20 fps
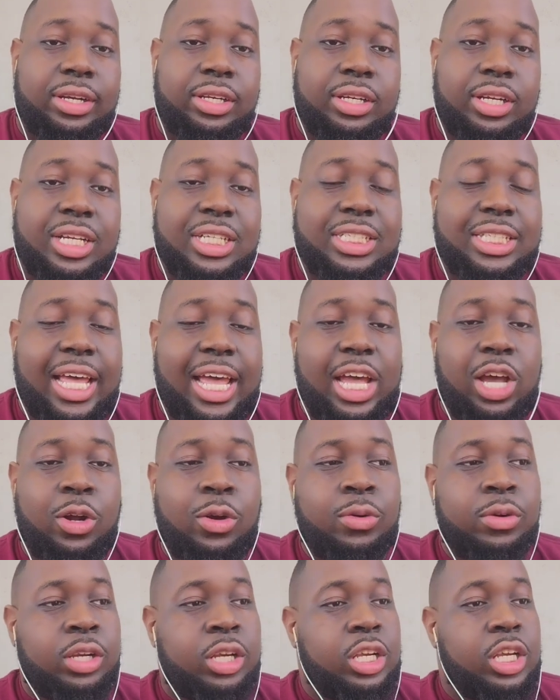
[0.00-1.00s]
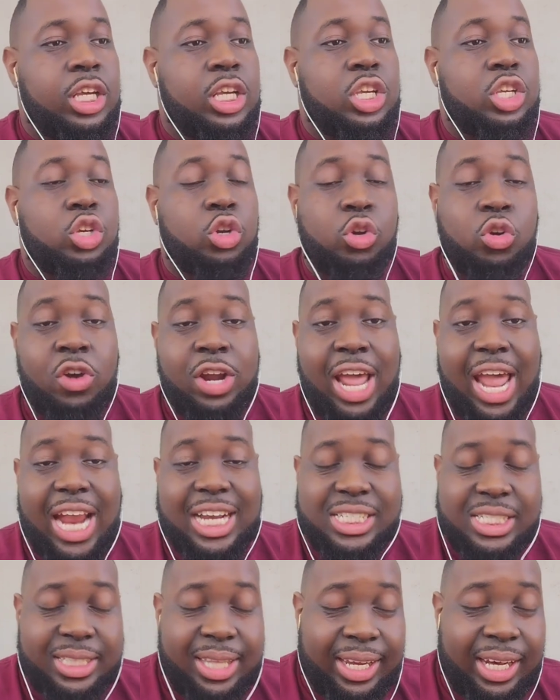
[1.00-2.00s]
Because now you're going to
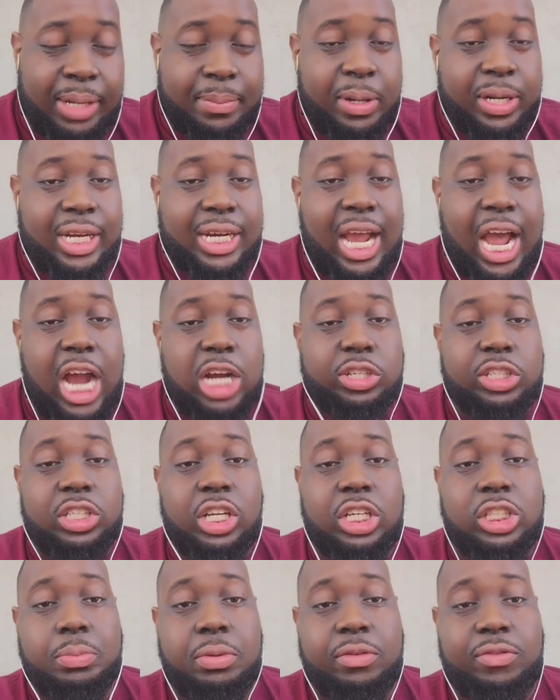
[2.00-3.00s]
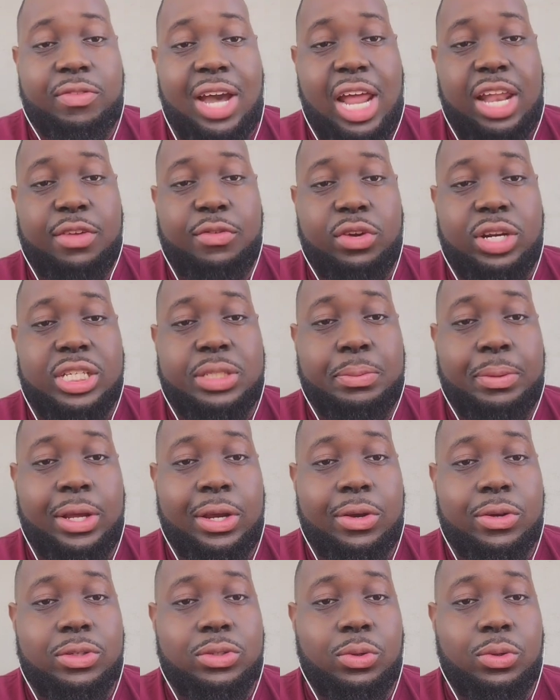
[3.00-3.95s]
actually think about the contract that you're providing for these players.